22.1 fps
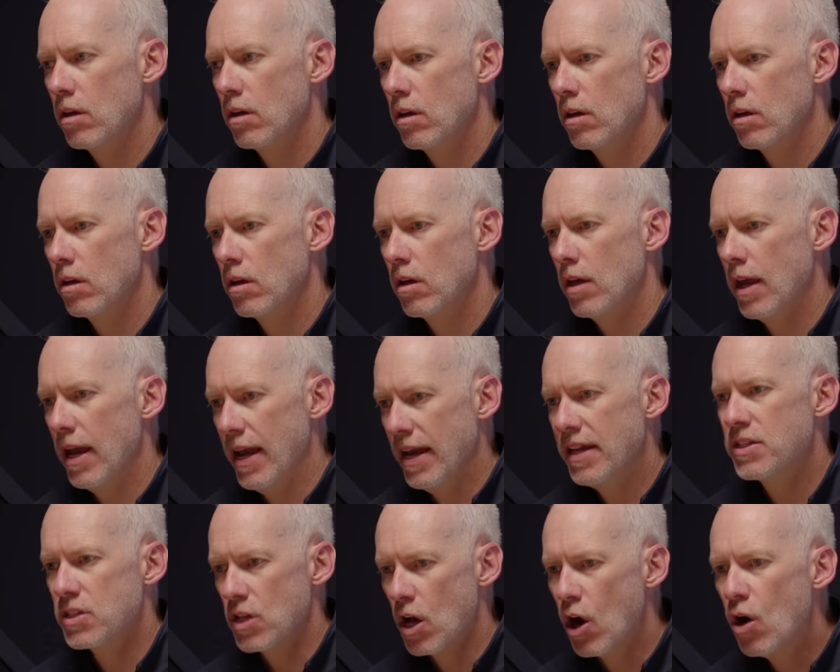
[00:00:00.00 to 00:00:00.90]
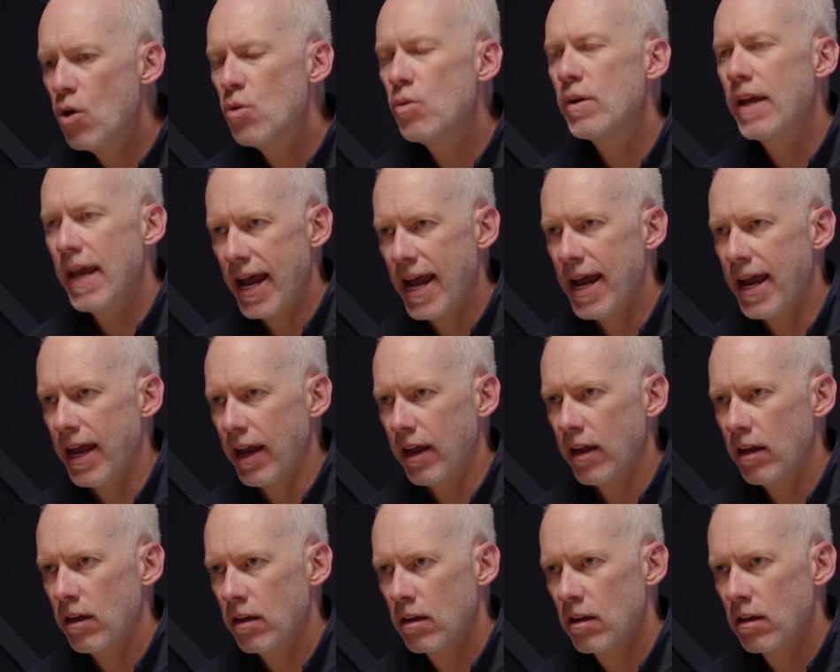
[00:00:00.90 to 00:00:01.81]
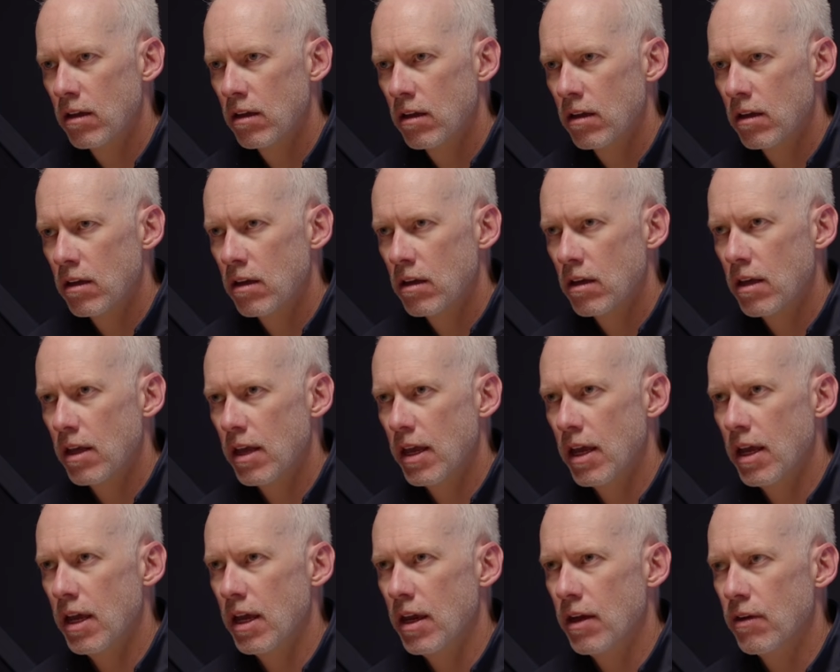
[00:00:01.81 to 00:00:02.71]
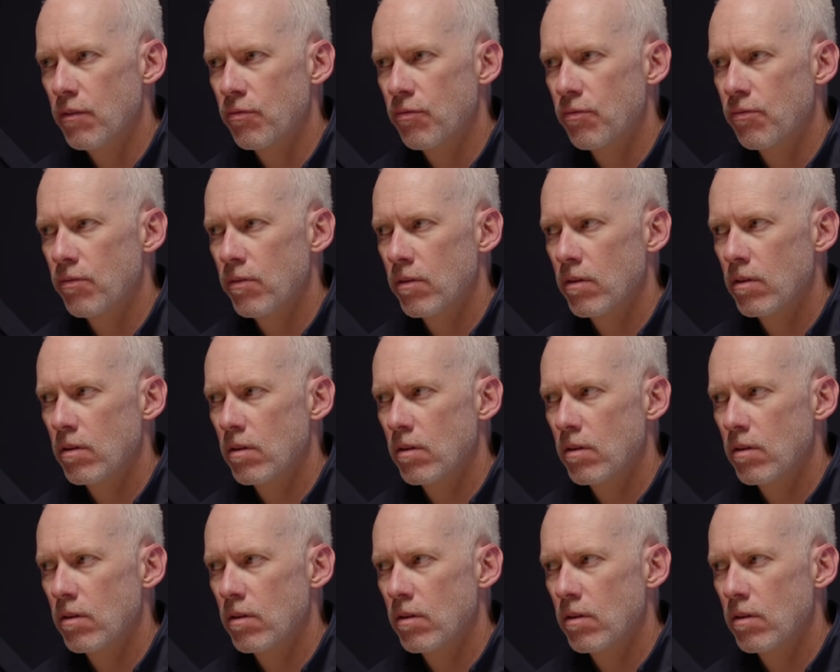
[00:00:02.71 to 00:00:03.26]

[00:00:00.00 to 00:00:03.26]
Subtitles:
it's okay if